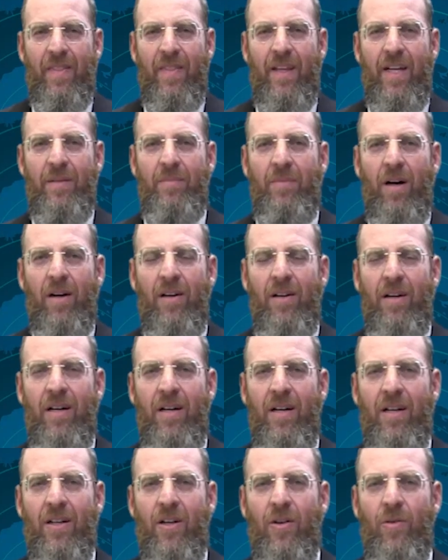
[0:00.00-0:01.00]
The
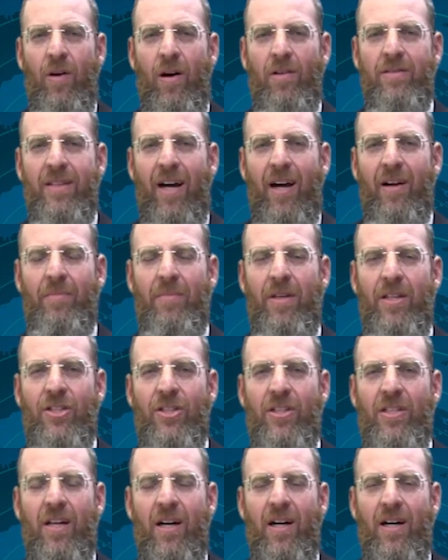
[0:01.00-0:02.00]
Gemara quotes our
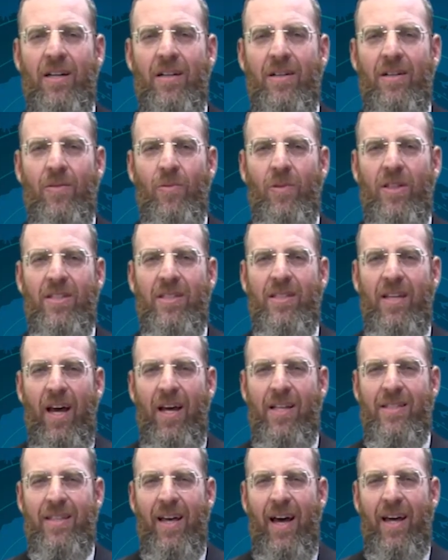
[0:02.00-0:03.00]
Mishnah, which
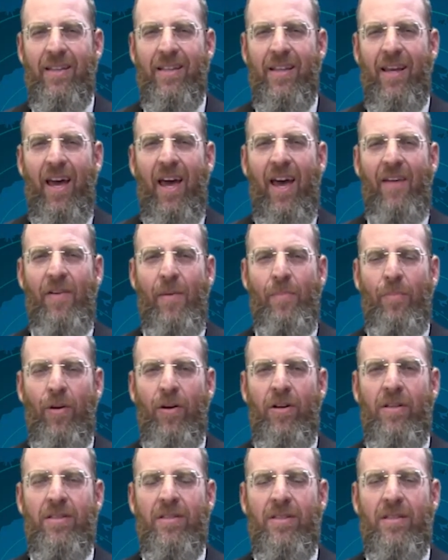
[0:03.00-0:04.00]
says that if a
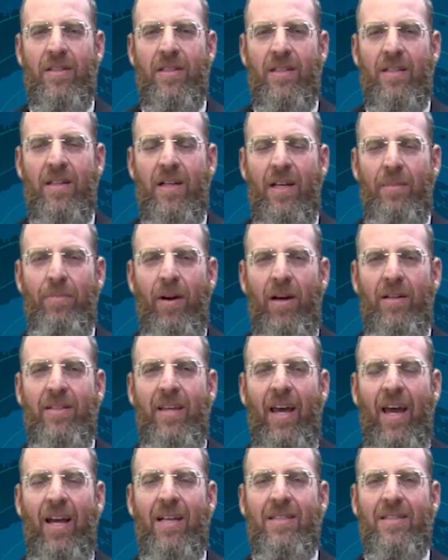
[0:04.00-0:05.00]
person
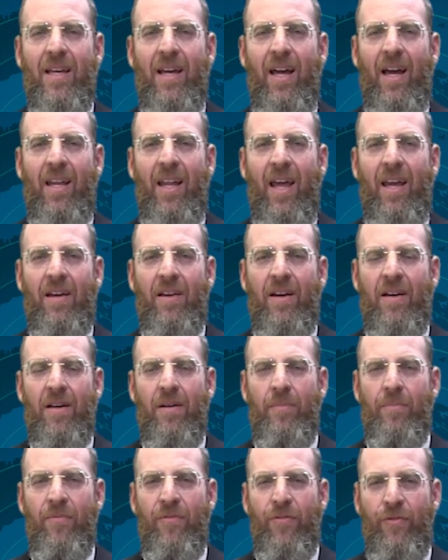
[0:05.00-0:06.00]
partakes in a
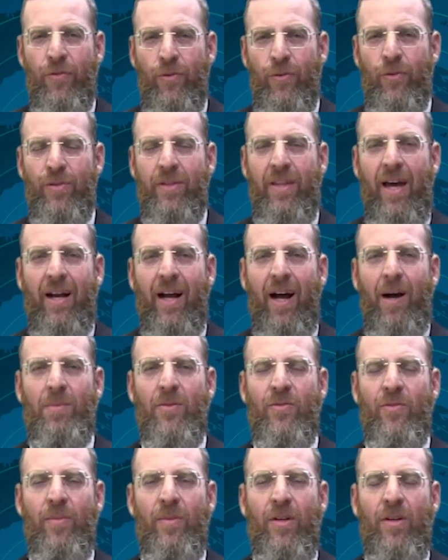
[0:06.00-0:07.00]
fruit that
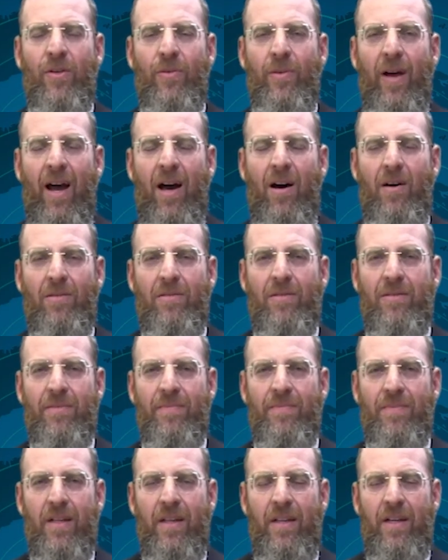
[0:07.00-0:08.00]
comes from the ground,
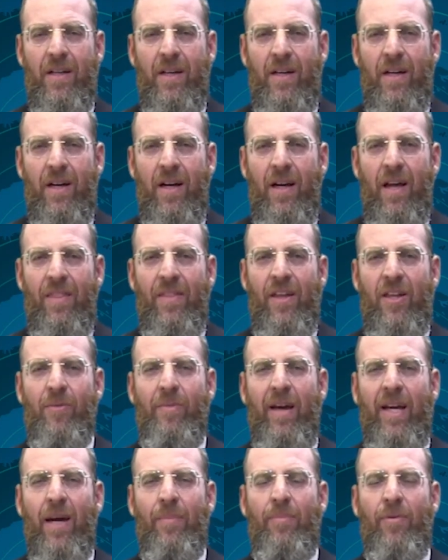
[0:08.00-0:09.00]
then you
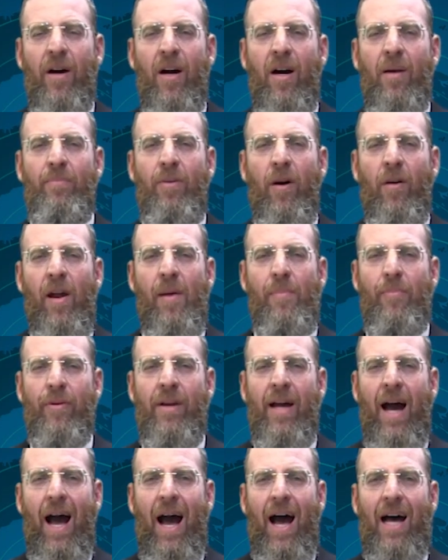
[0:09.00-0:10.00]
make a bracha bari
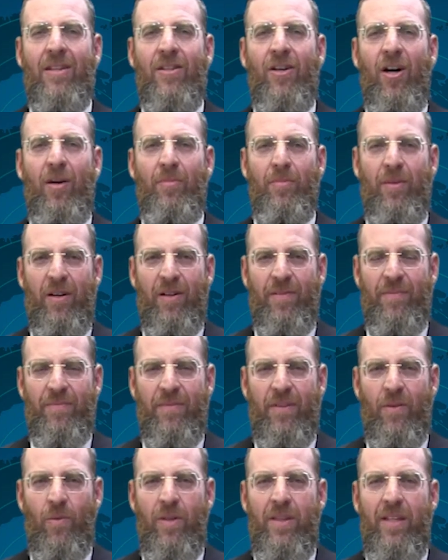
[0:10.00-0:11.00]
pri ha'adomo,
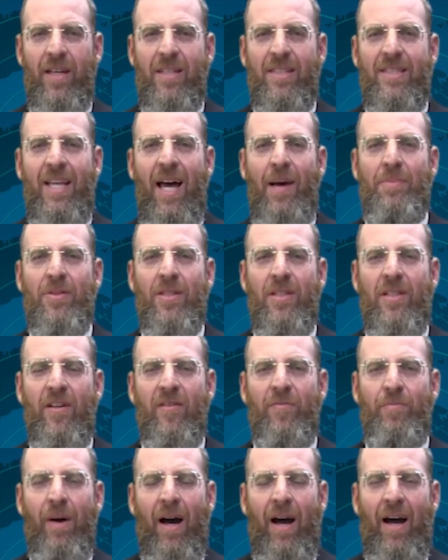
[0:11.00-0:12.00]
with the exception
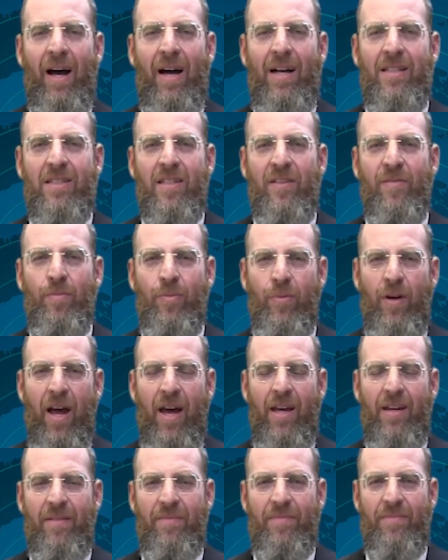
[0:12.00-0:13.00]
of pass of
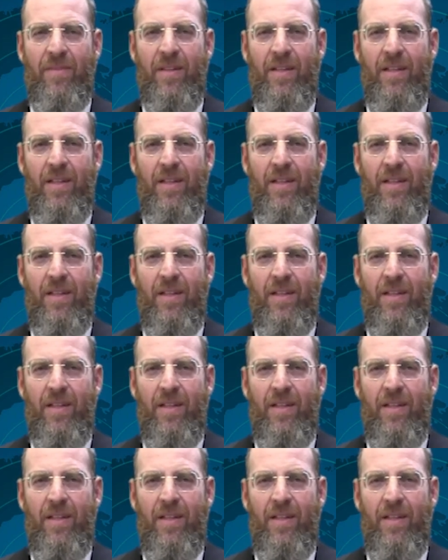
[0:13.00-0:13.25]
bread.